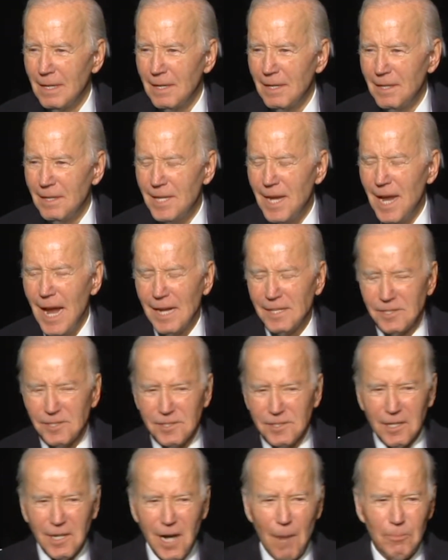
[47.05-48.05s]
Yes,
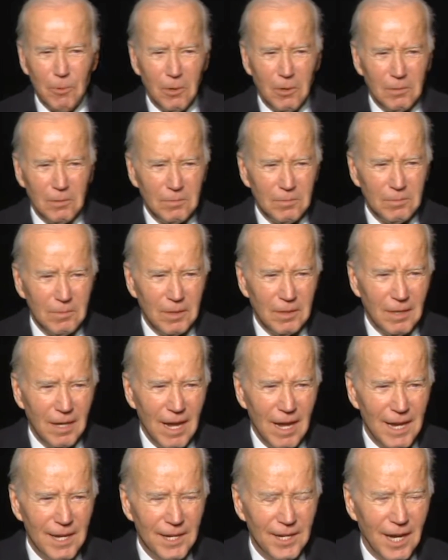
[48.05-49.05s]
a couple.
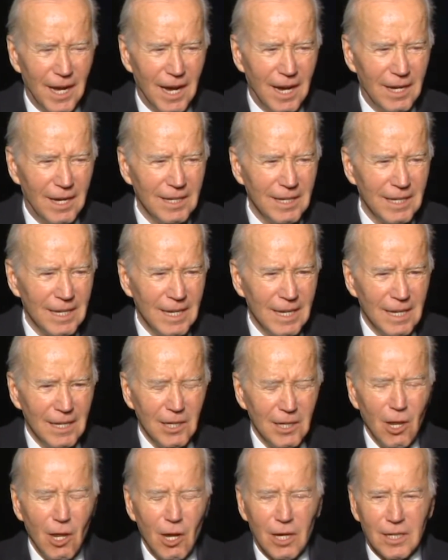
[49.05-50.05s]
And
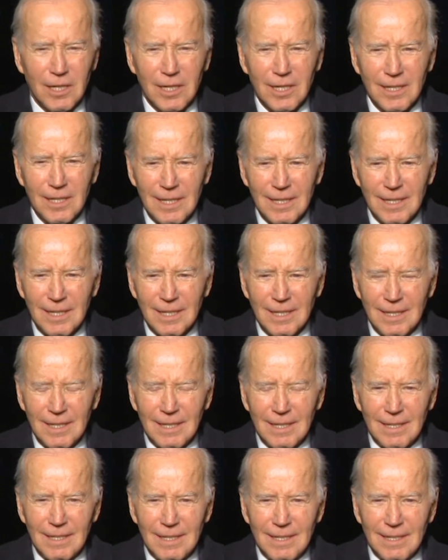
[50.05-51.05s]
look,
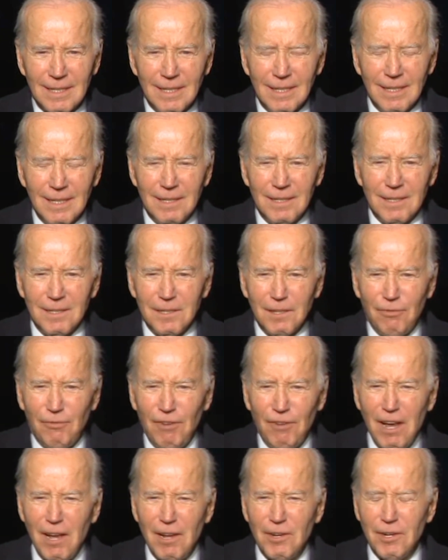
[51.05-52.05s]
the
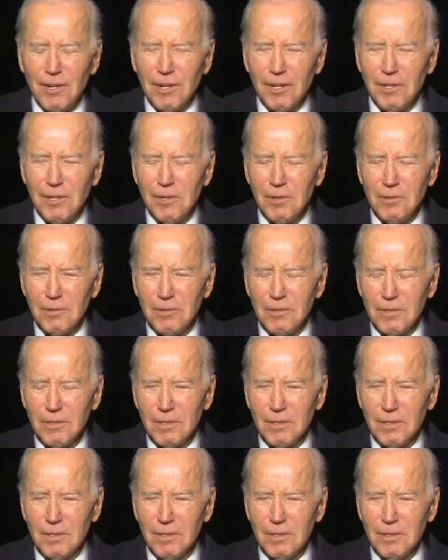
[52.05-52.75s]
failure to...